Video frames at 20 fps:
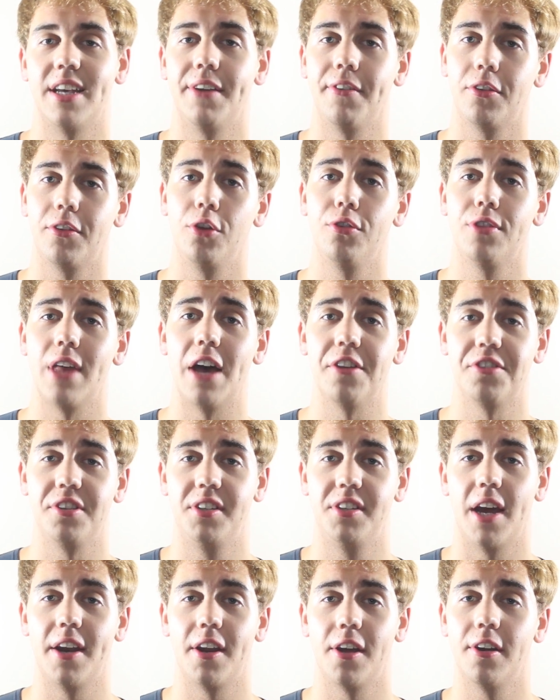
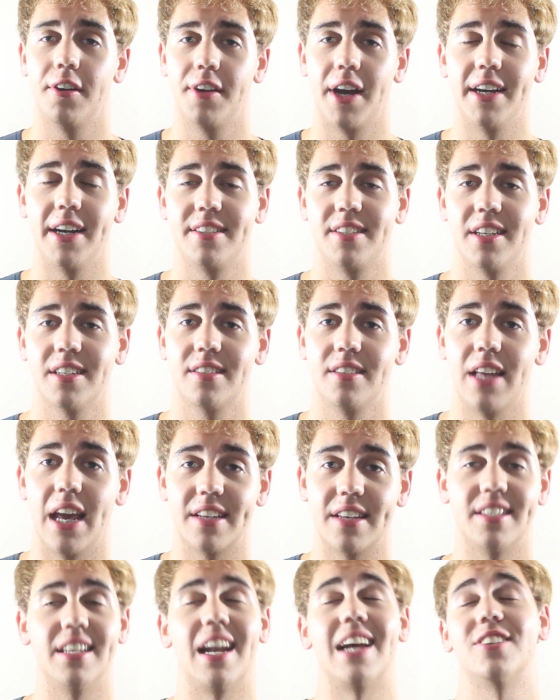72,996
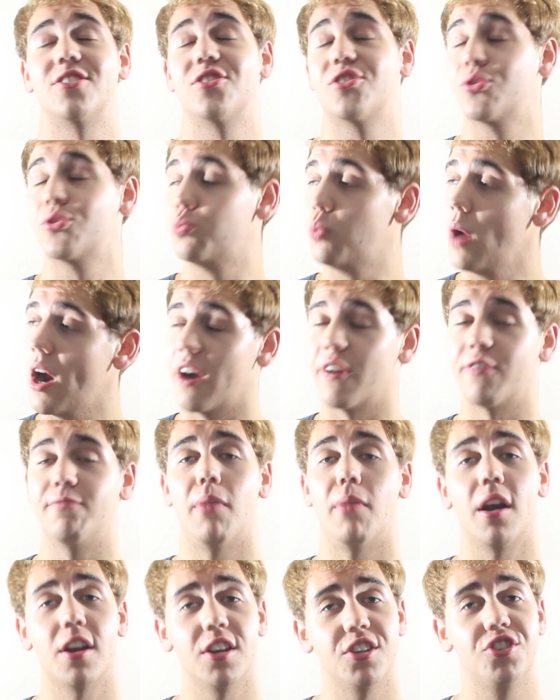likes, and I swear if
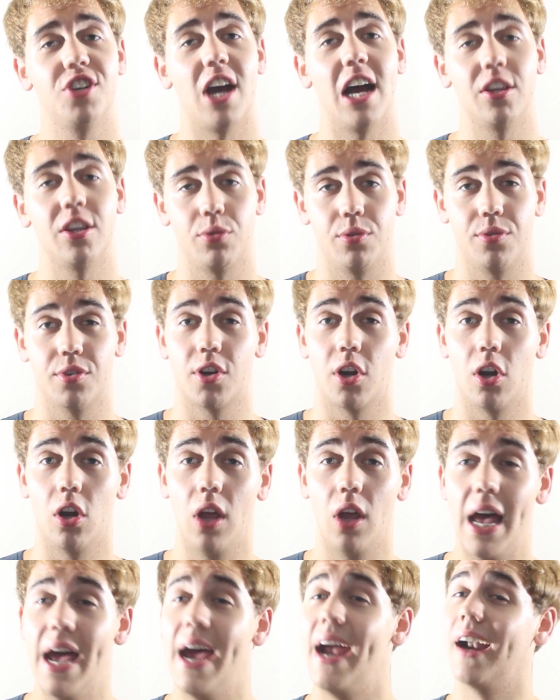Marcus Johns was a
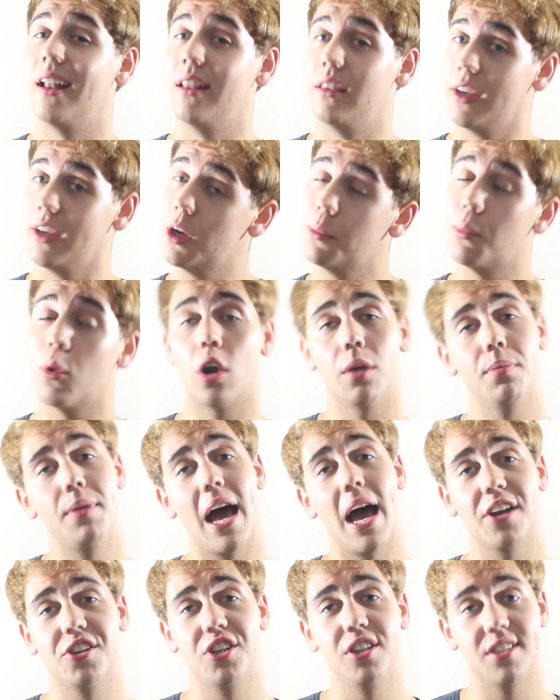girl and a little more
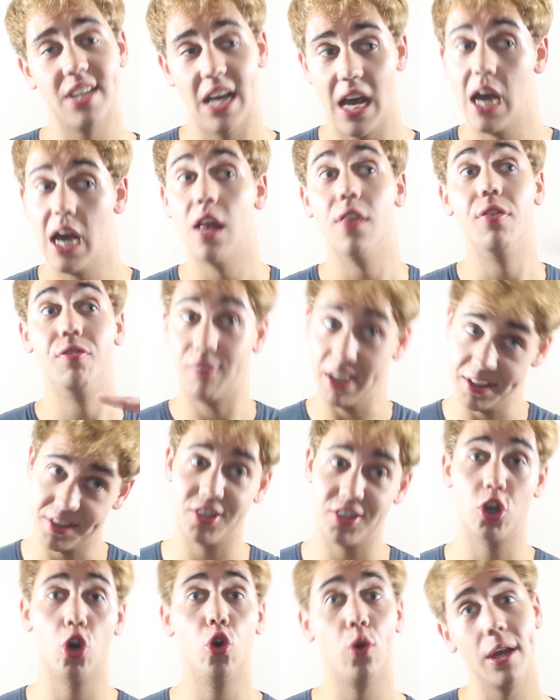obnoxious, this
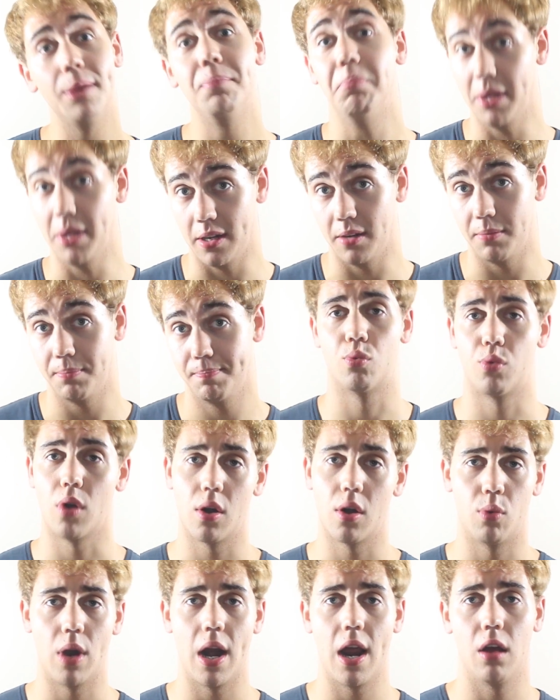is who he'd be.
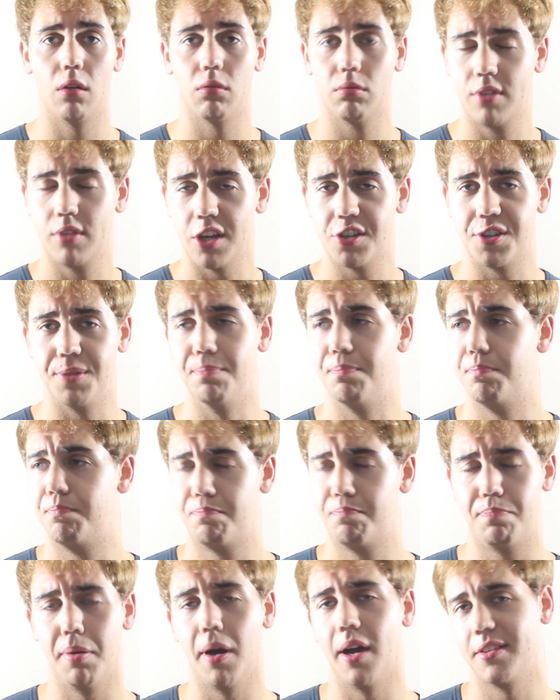Run around touching
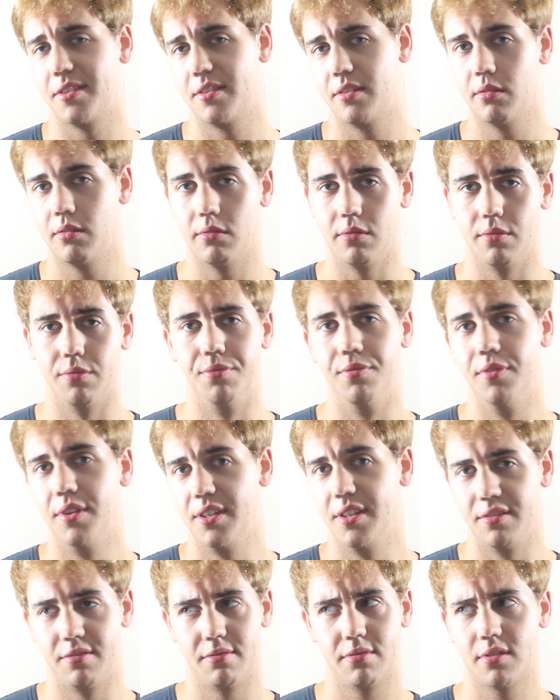butts
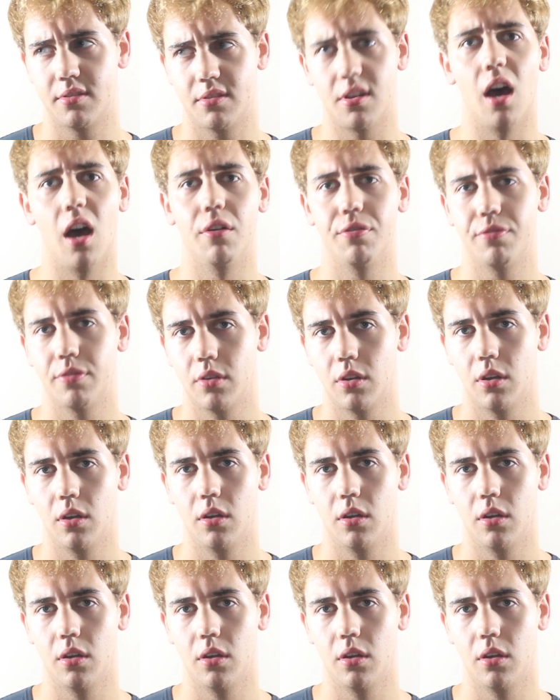and stuff.